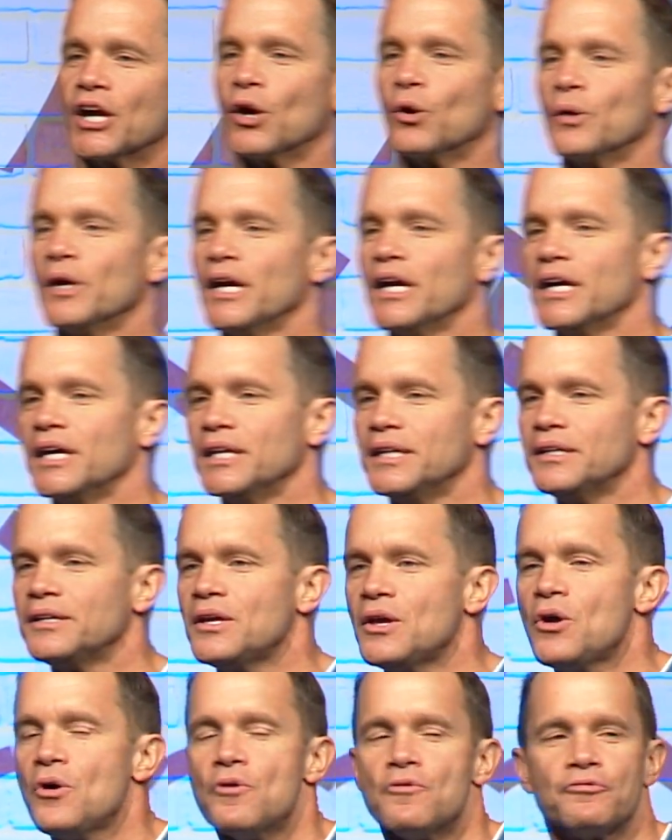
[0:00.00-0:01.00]
in
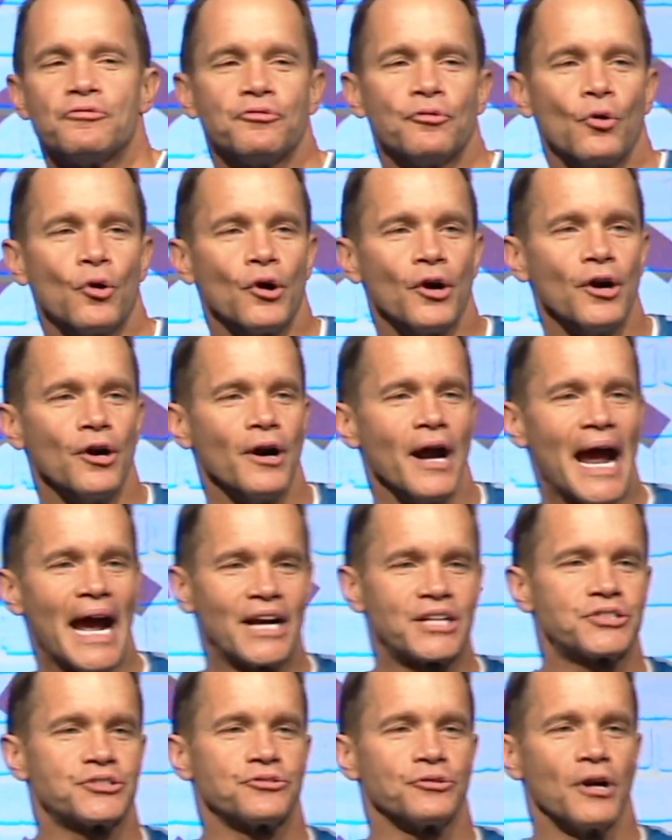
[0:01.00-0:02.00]
for
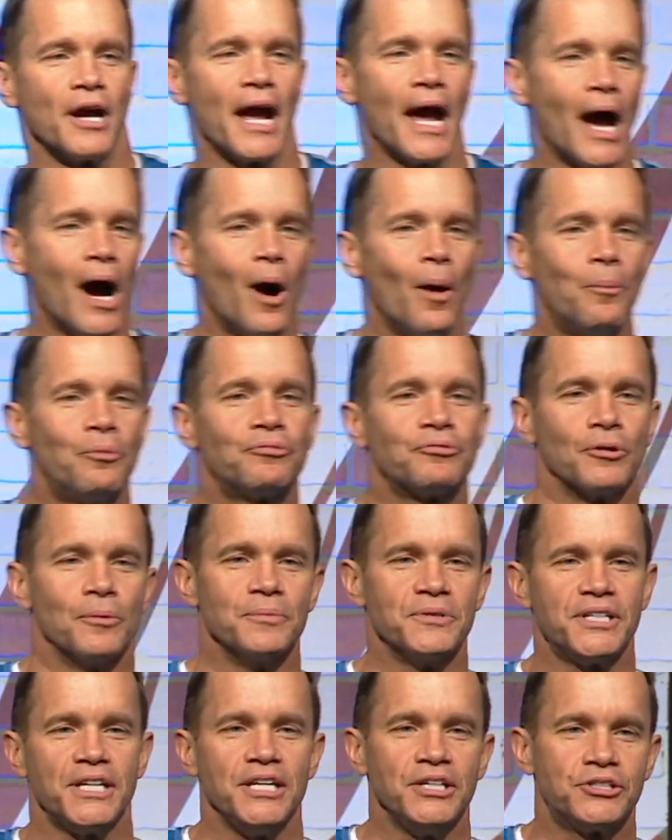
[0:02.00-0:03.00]
extra help from
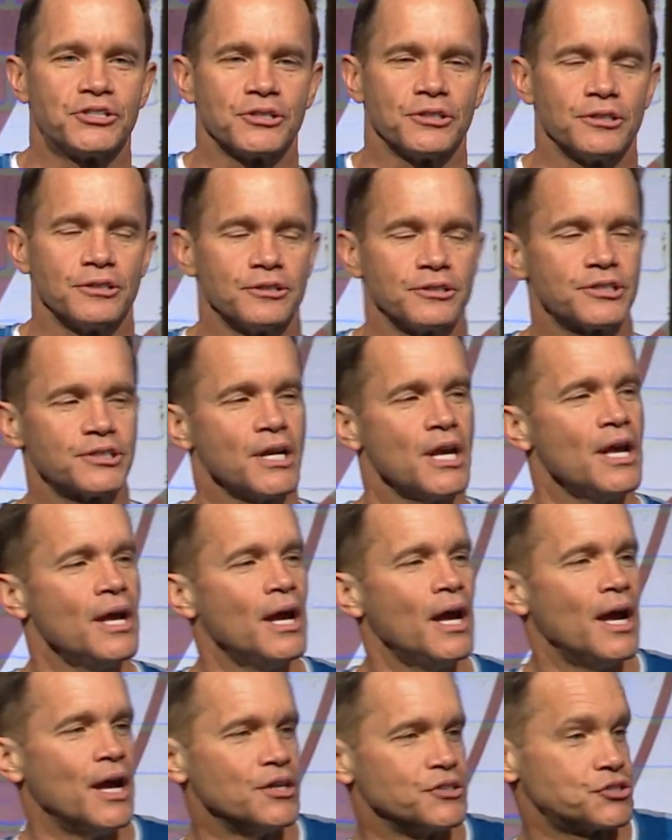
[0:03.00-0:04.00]
teachers.
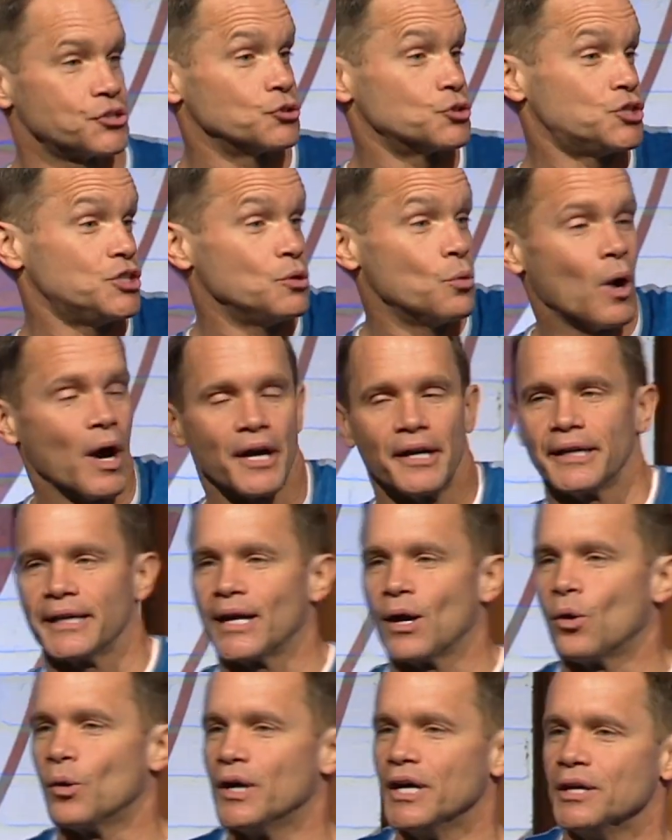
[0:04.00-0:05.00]
And so she wanted to go
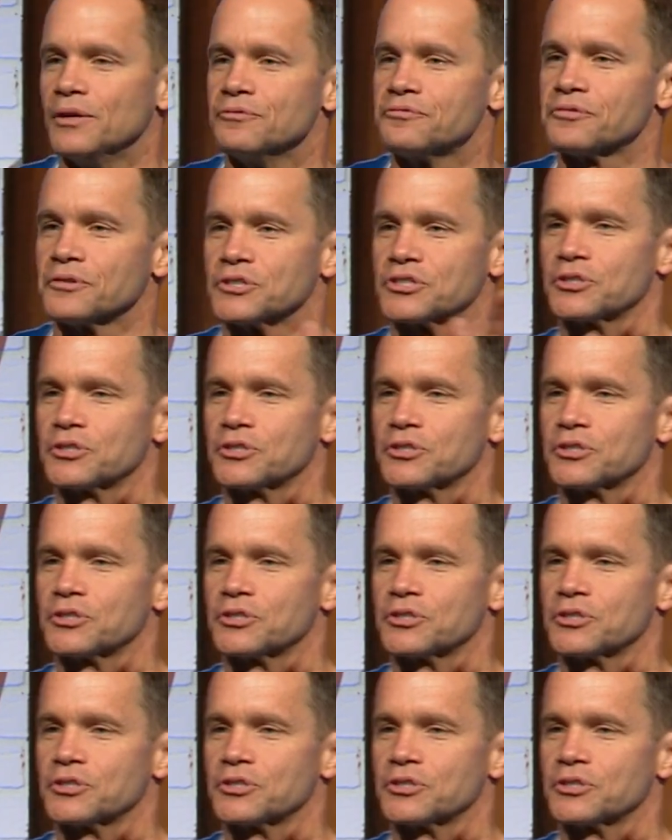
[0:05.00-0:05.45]
in for some